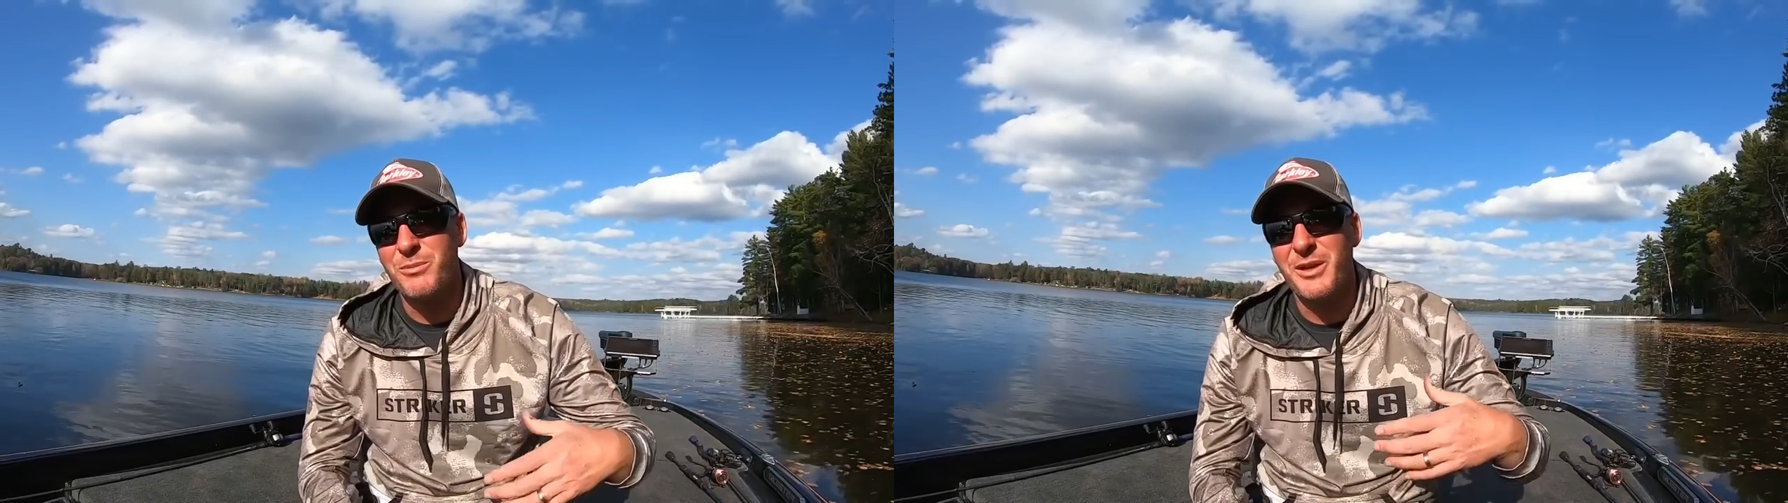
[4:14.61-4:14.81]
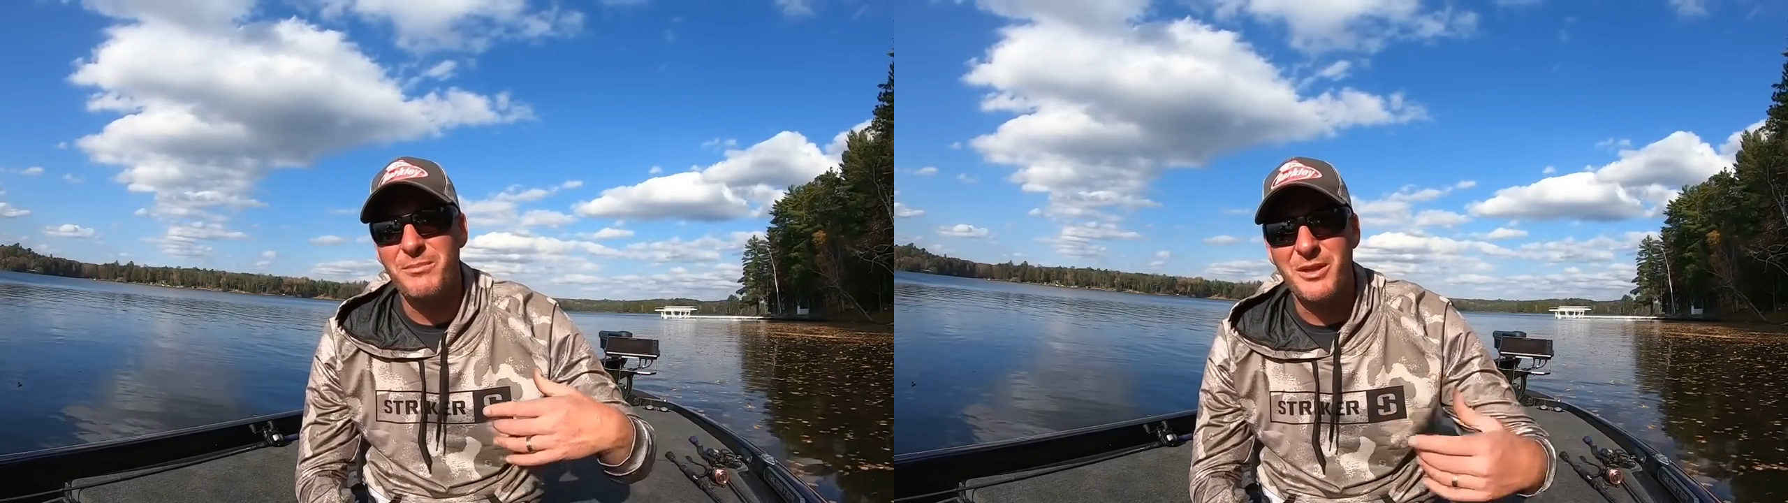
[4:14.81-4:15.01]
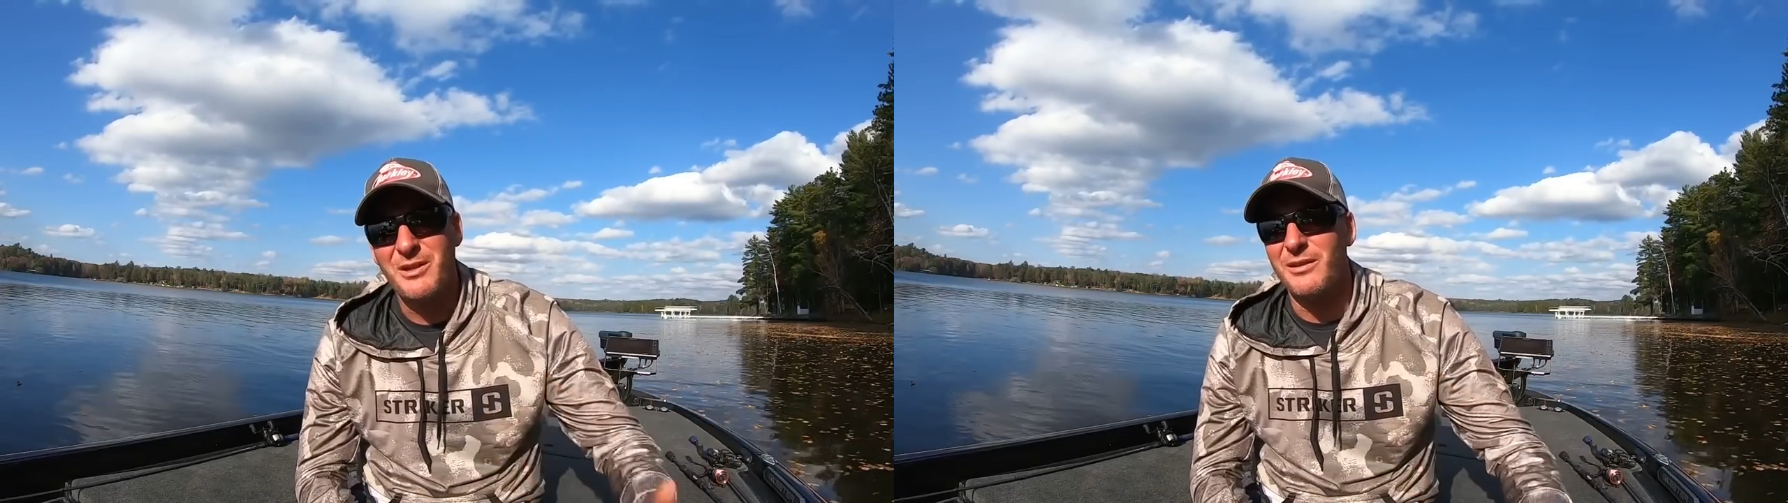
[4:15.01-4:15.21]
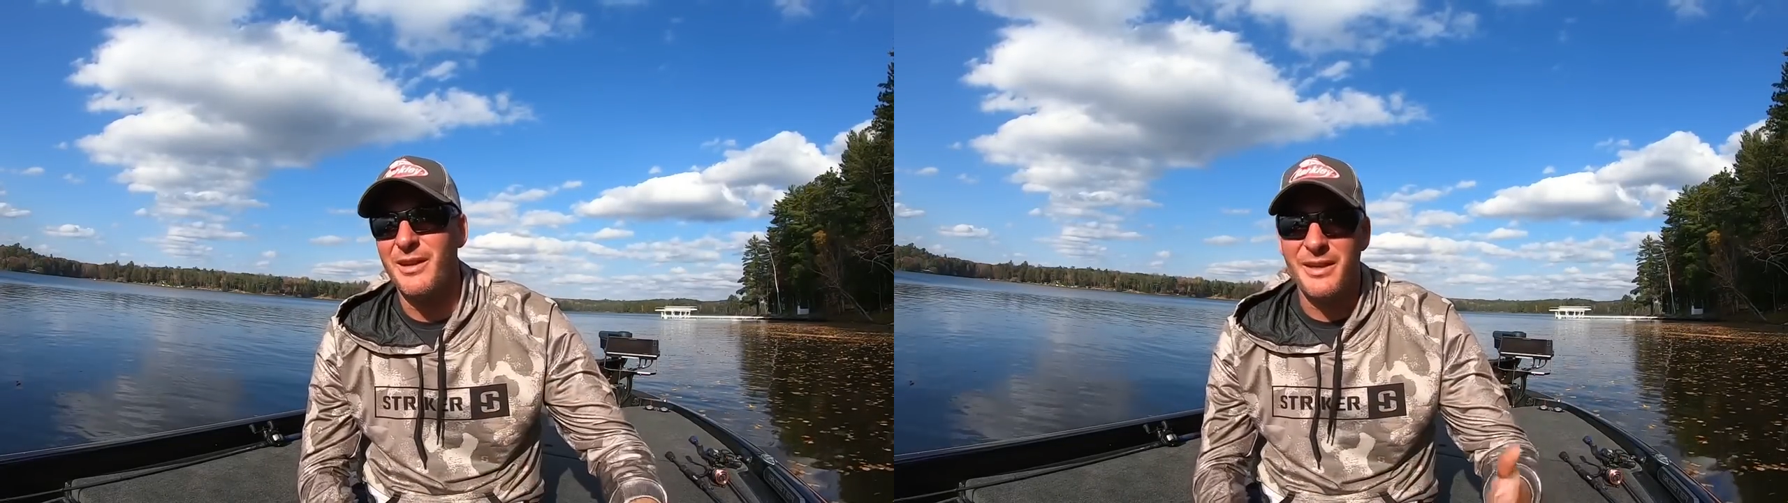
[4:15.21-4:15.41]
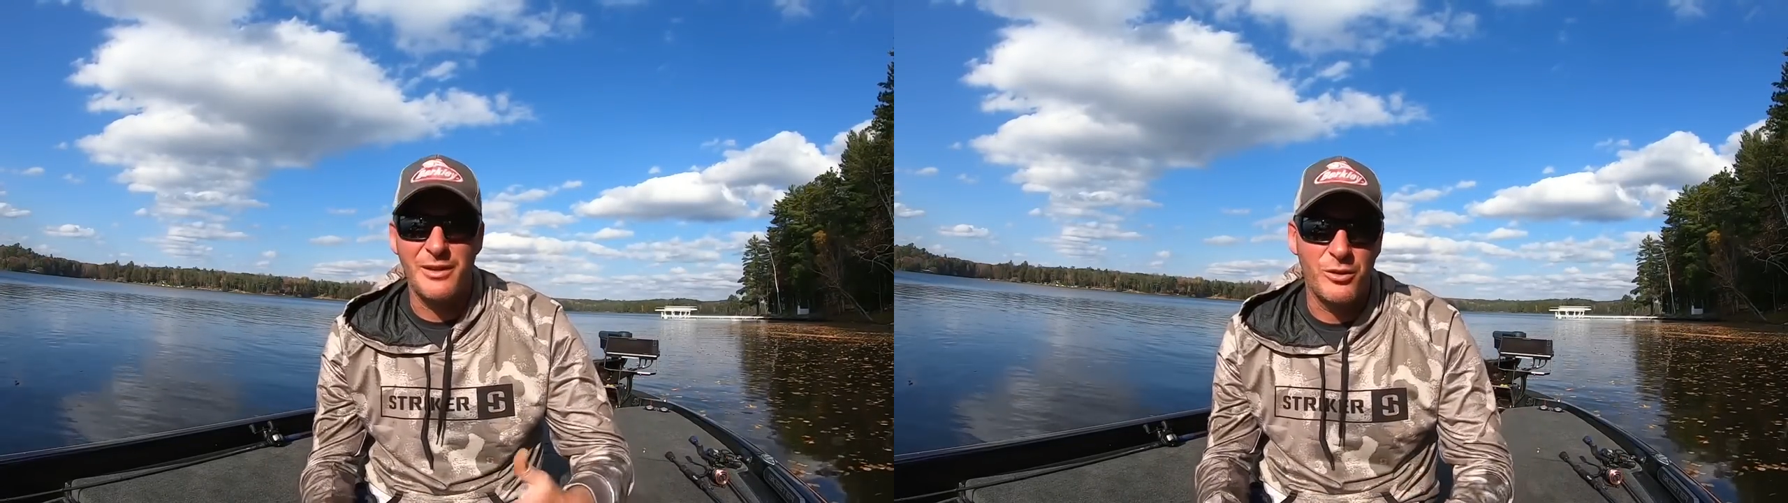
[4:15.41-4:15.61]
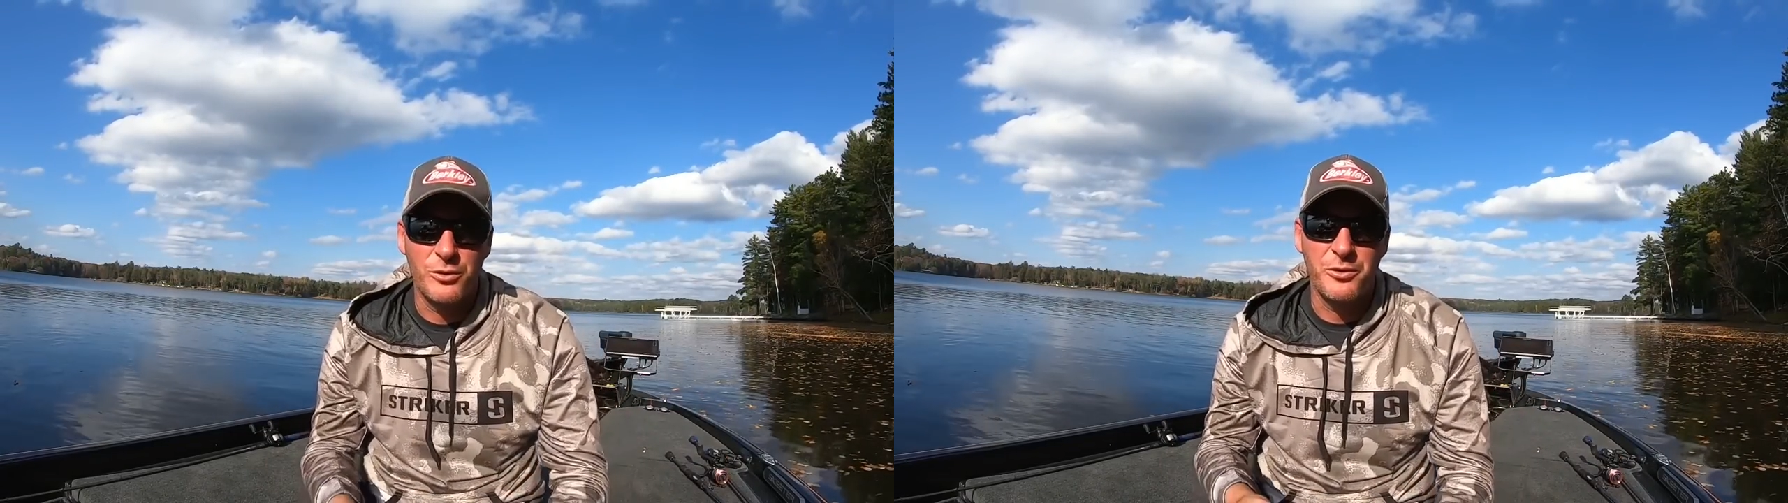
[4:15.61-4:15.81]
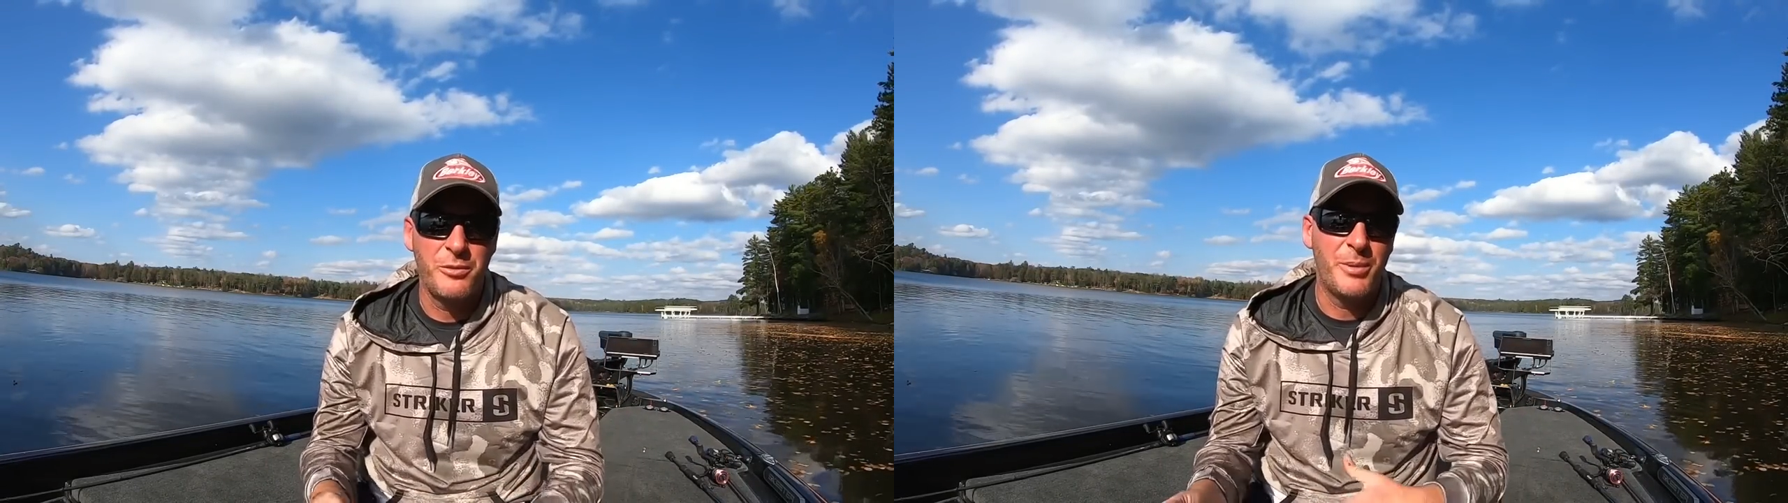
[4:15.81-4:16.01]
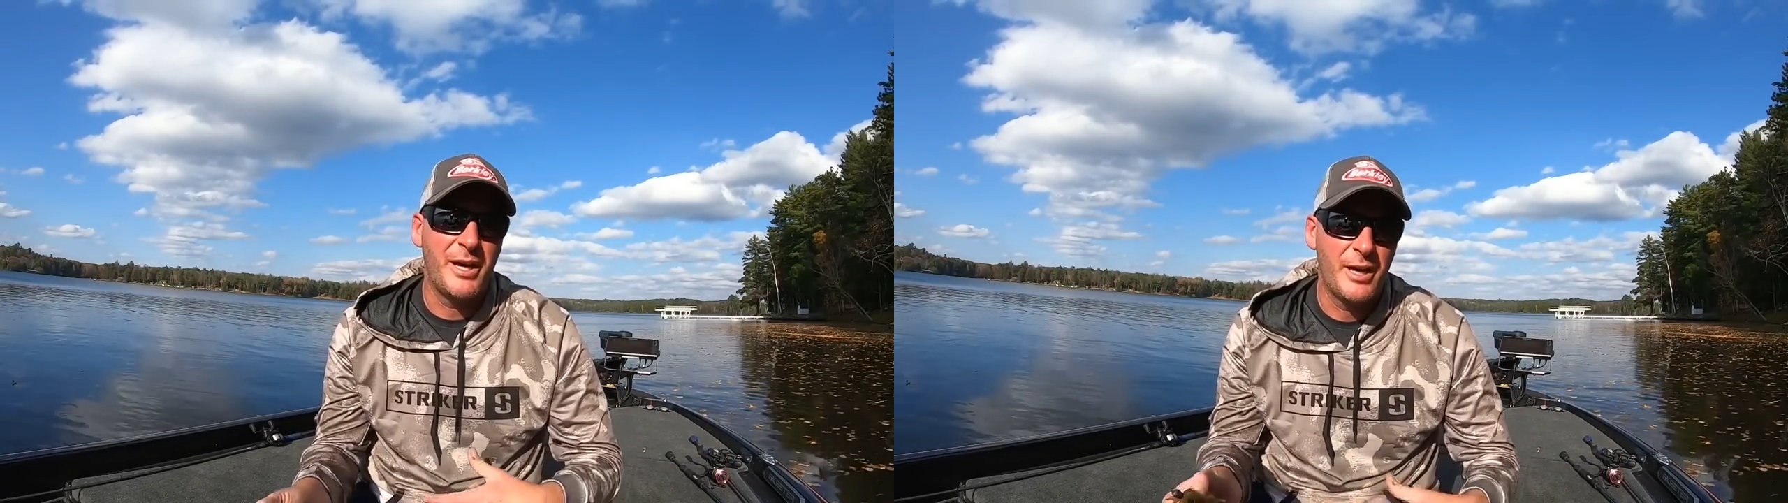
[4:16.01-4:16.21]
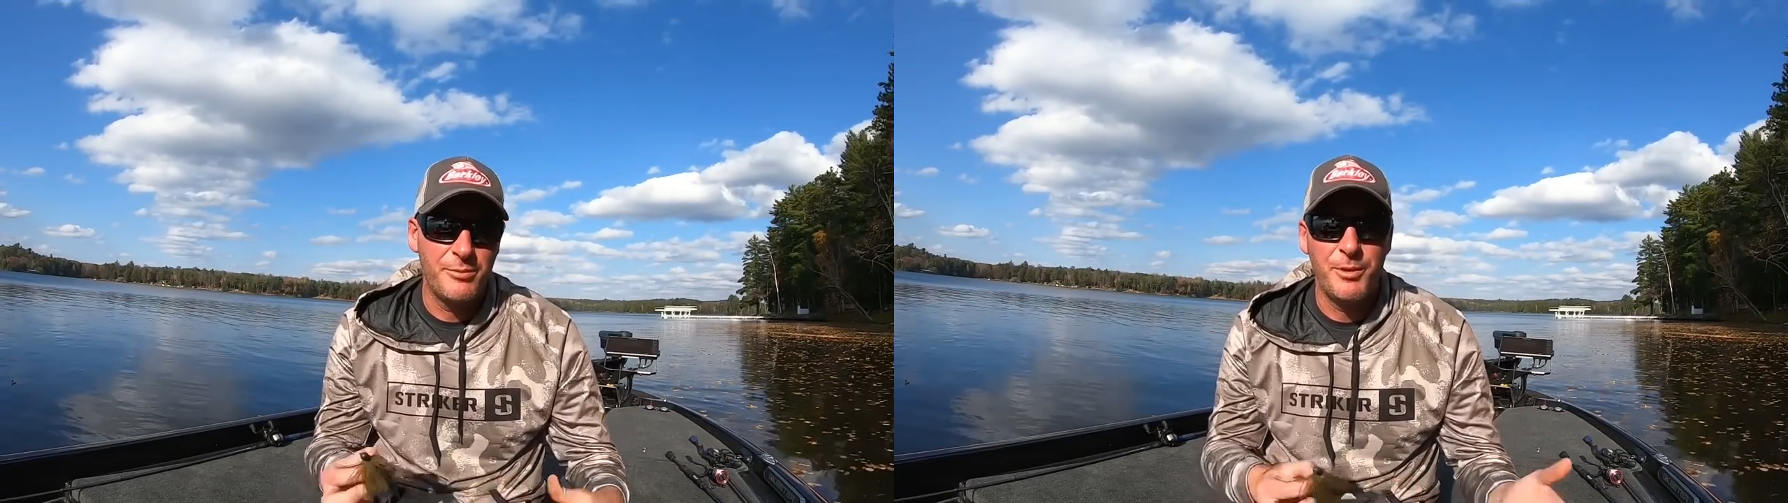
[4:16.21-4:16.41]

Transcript: but I'm gonna let it go to the bottom